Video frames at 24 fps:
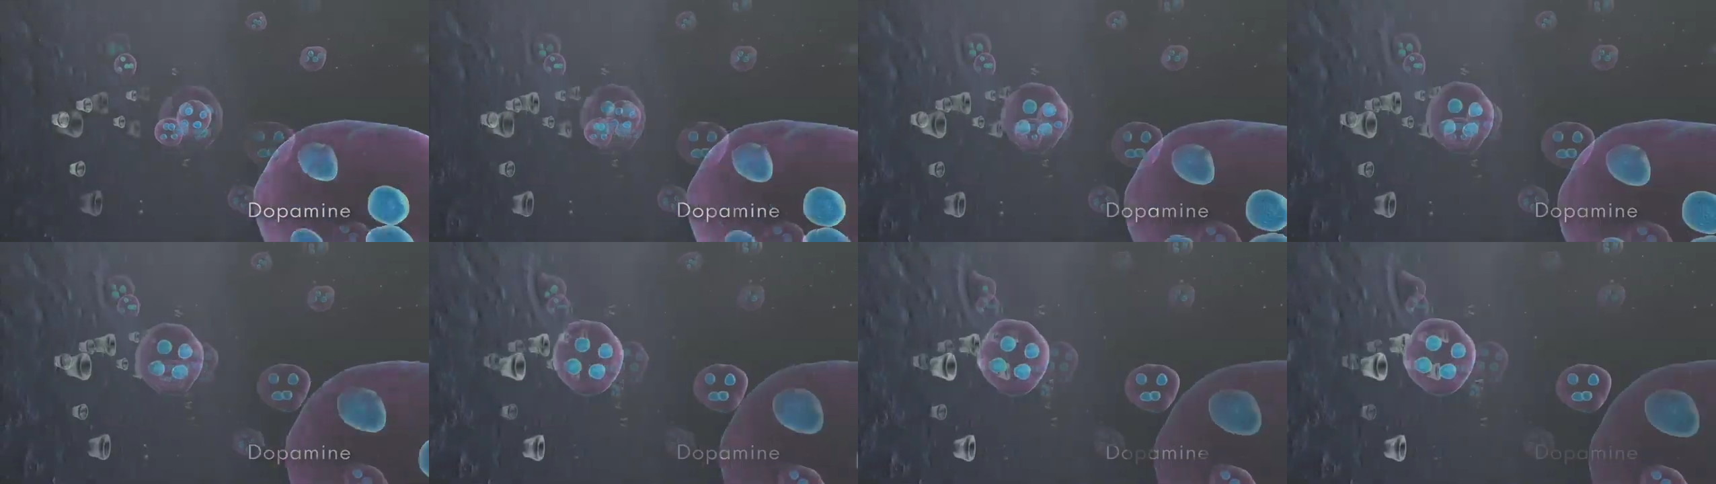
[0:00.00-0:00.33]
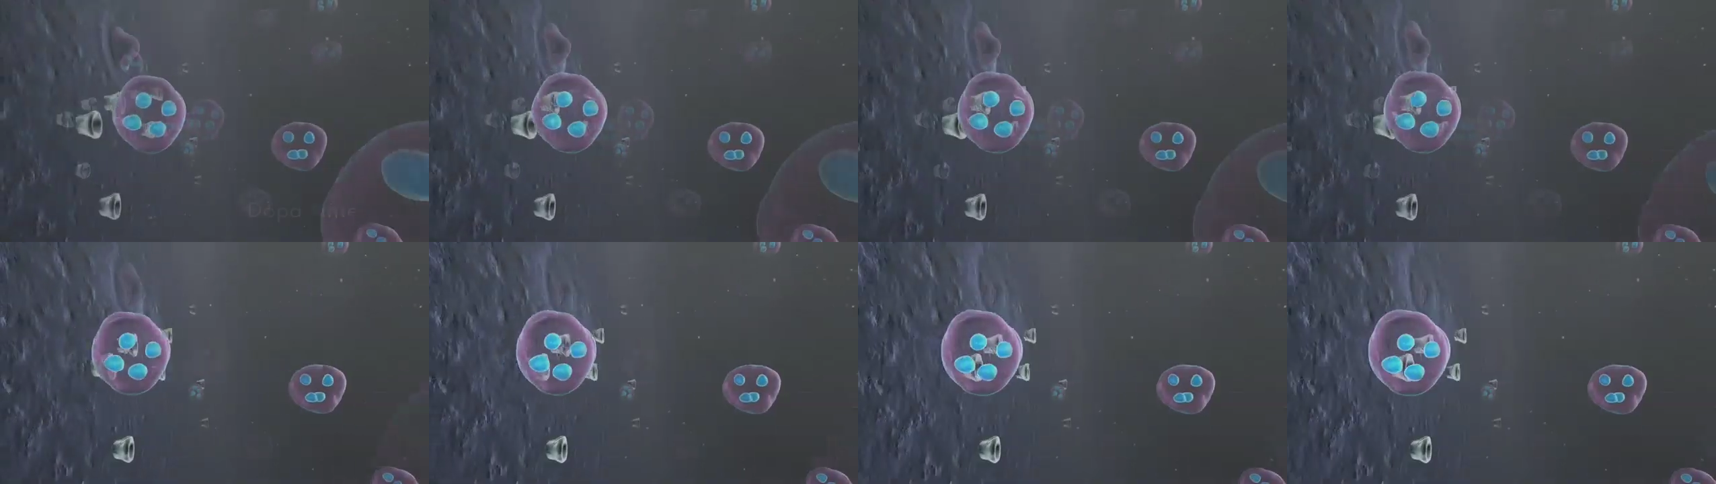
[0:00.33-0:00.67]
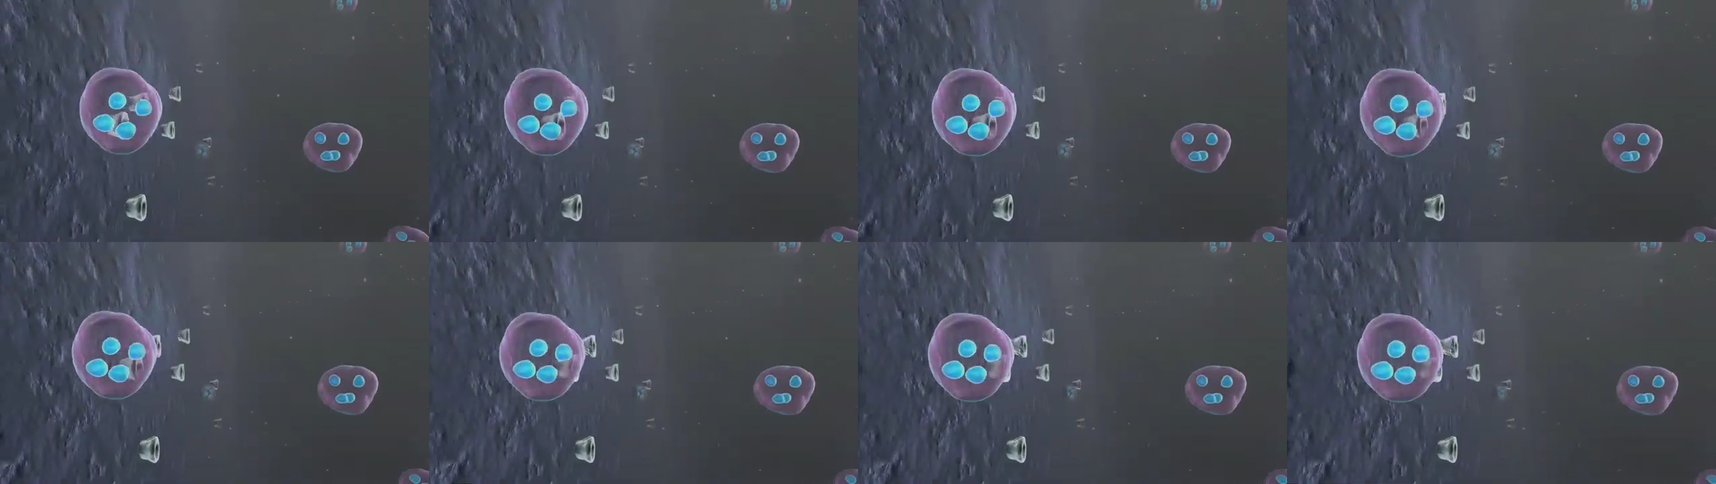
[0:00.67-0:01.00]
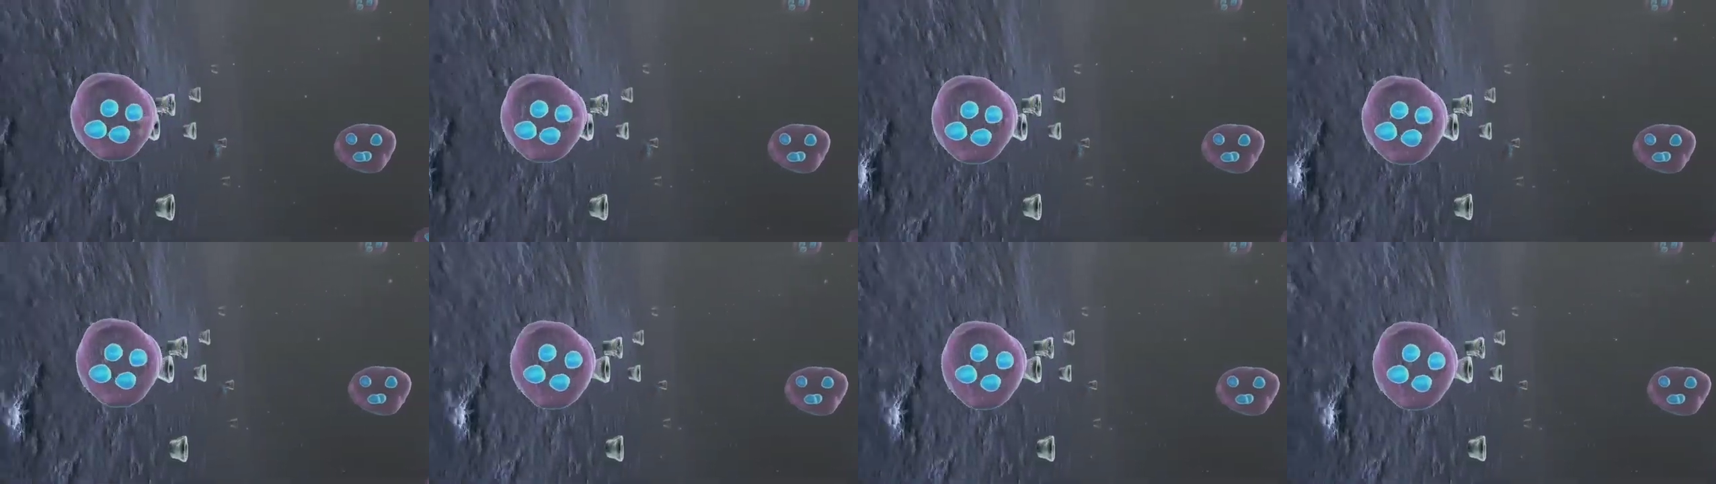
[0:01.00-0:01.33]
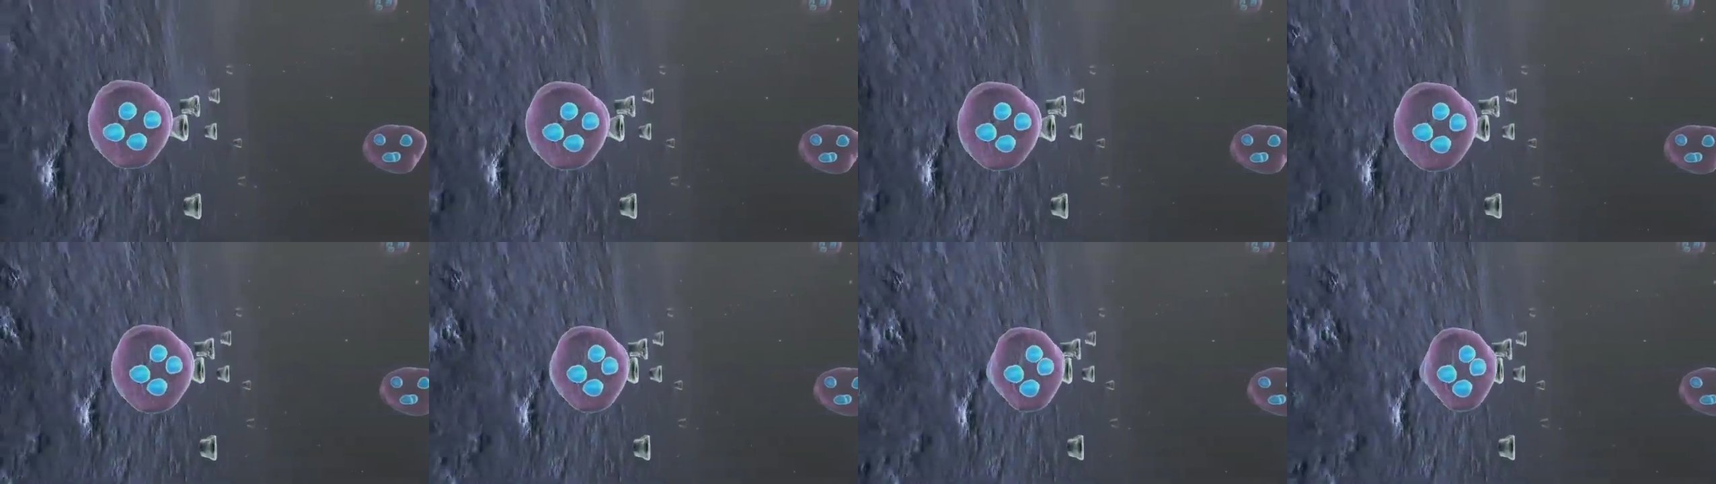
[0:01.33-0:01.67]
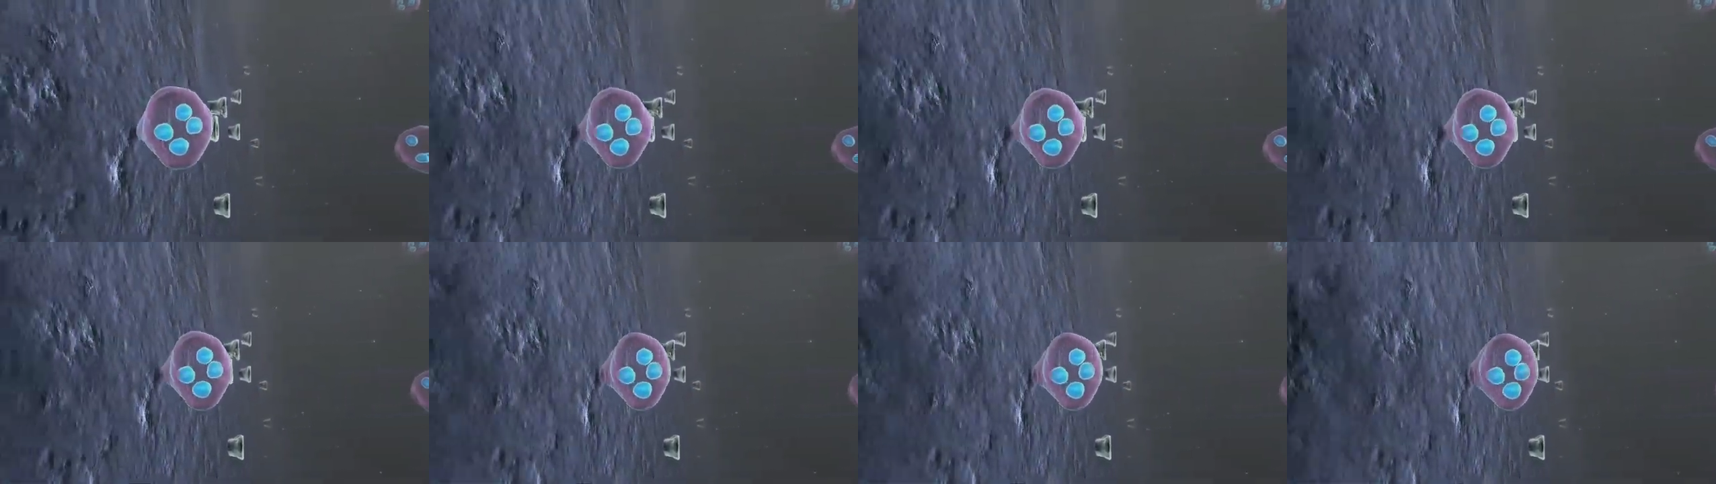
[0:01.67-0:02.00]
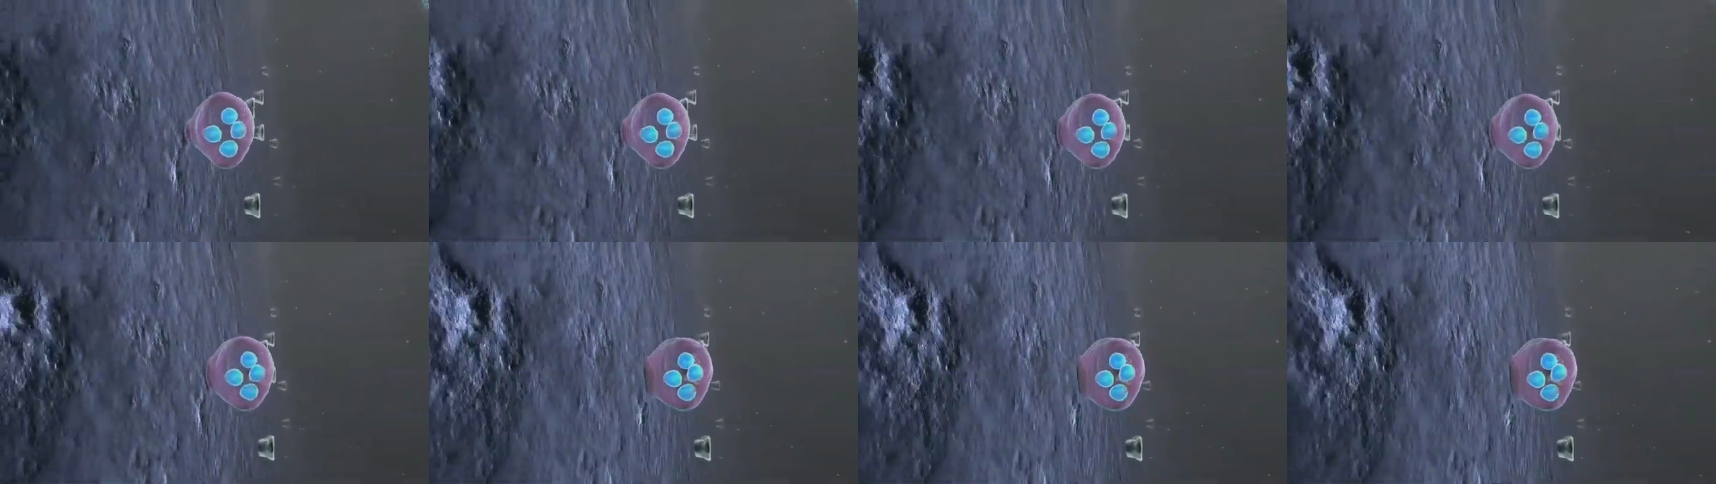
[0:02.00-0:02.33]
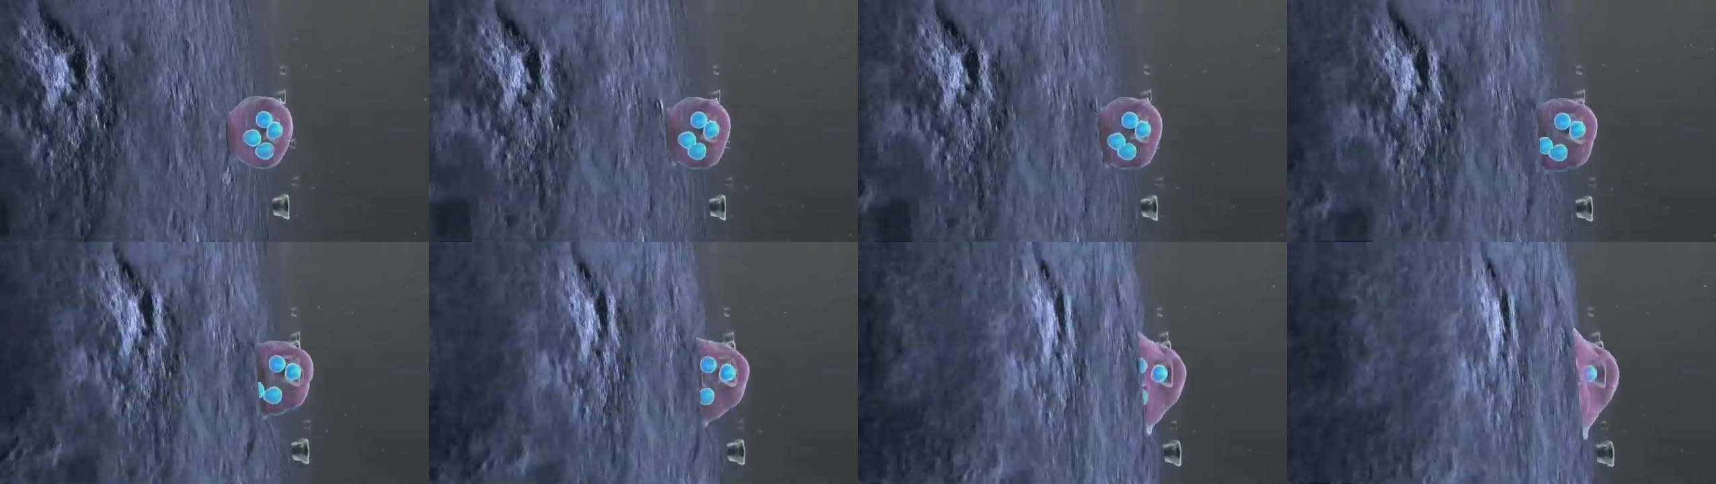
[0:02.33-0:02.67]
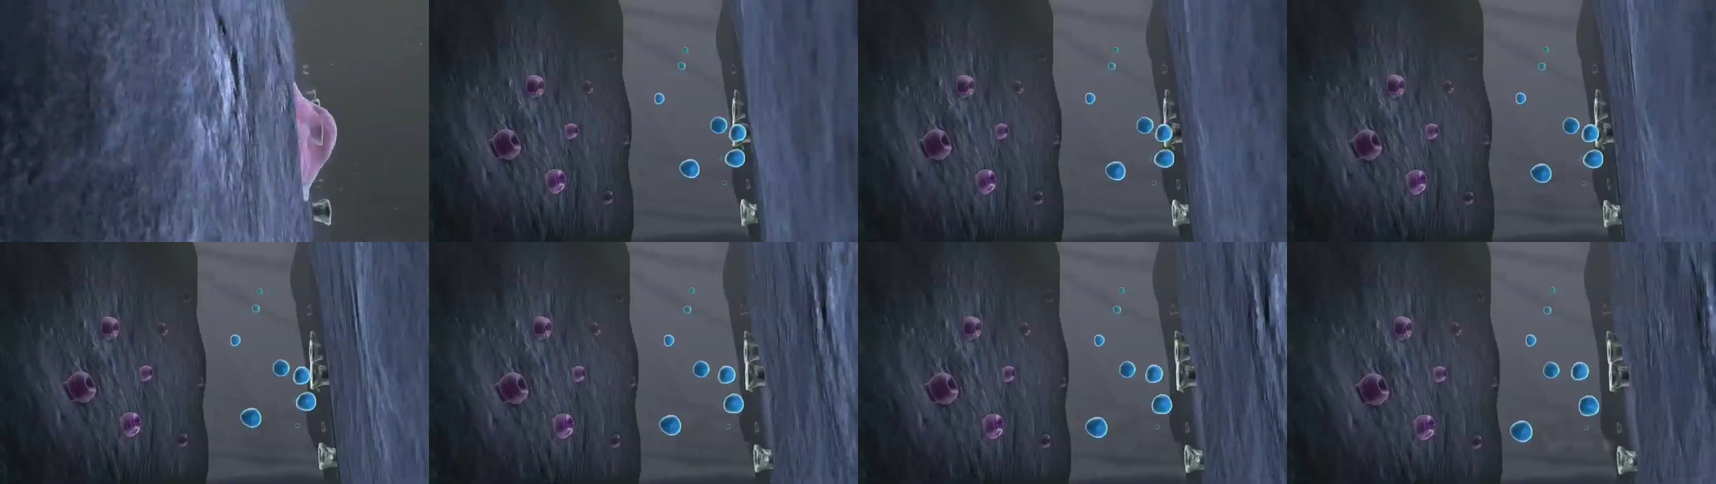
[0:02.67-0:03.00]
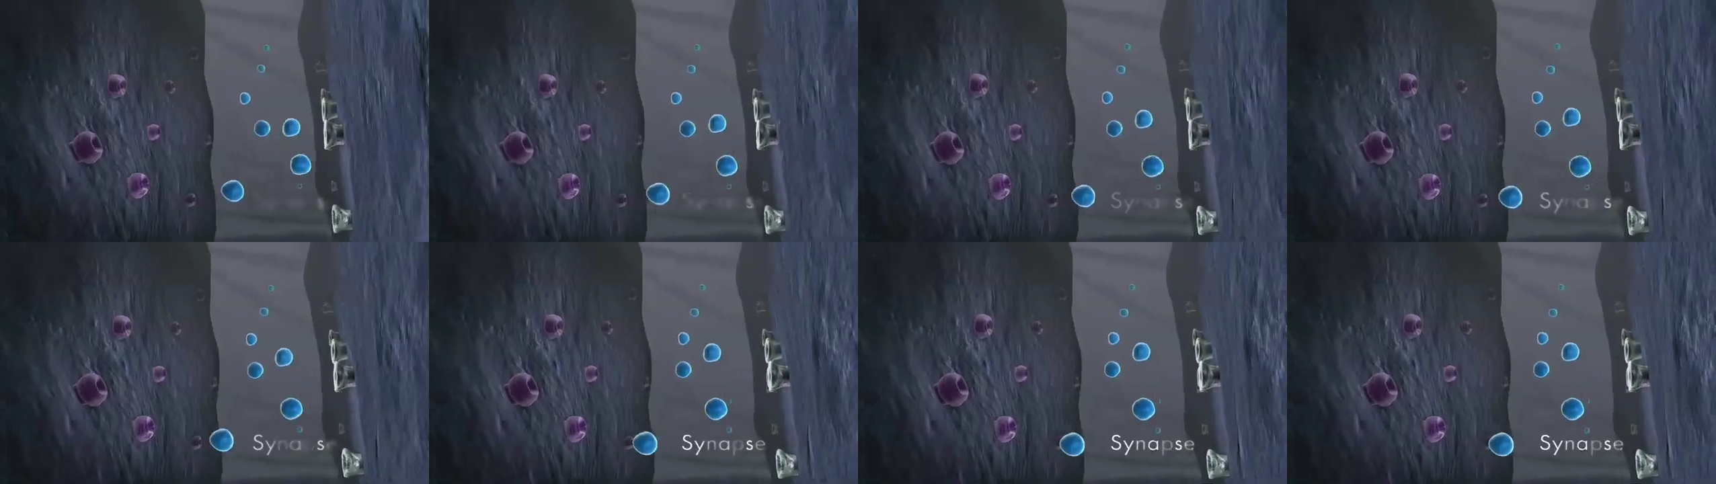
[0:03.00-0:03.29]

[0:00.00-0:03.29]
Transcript: No face is visible, so there are no lips to read.